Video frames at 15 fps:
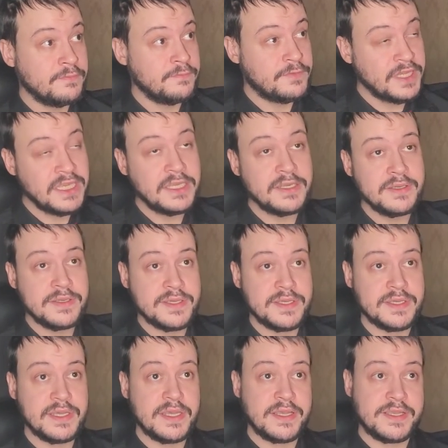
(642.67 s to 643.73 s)

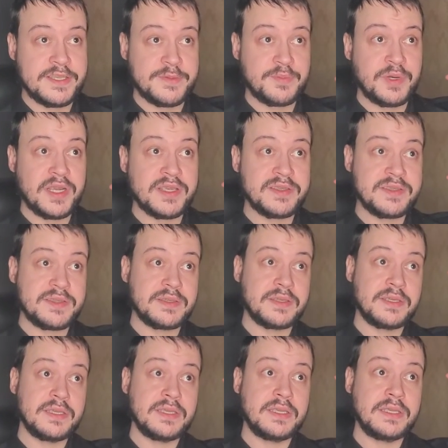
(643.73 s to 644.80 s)
Venus expressed
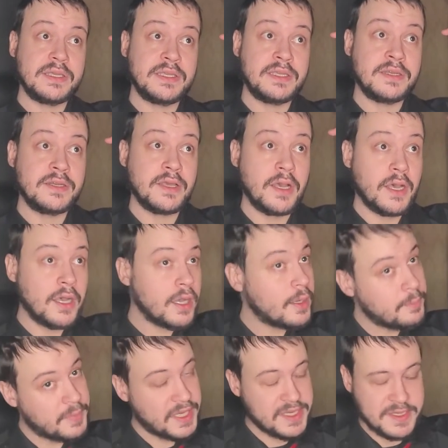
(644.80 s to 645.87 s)
in
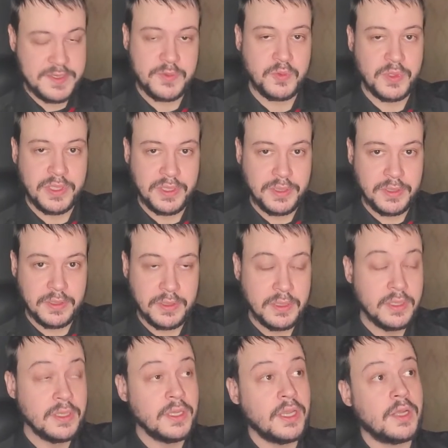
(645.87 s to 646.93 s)
her best way,
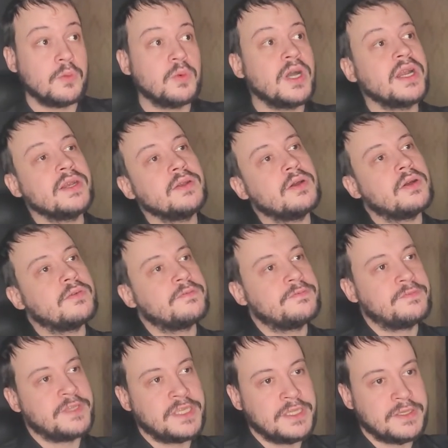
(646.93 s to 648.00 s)
and one of
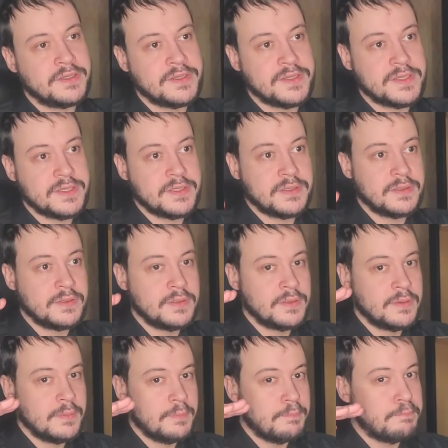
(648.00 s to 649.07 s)
Venus
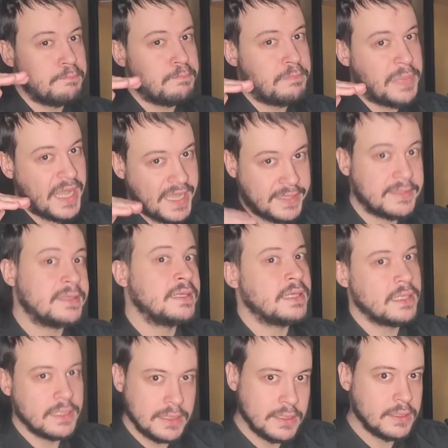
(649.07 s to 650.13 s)

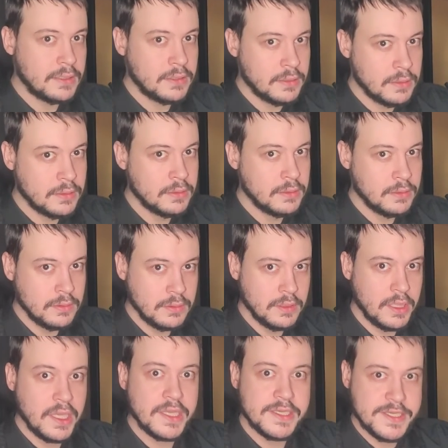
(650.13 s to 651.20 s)
badly
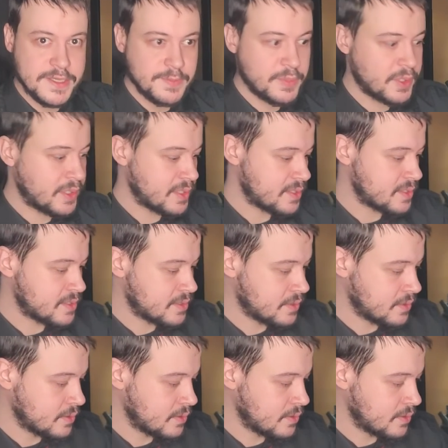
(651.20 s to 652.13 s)
expressed.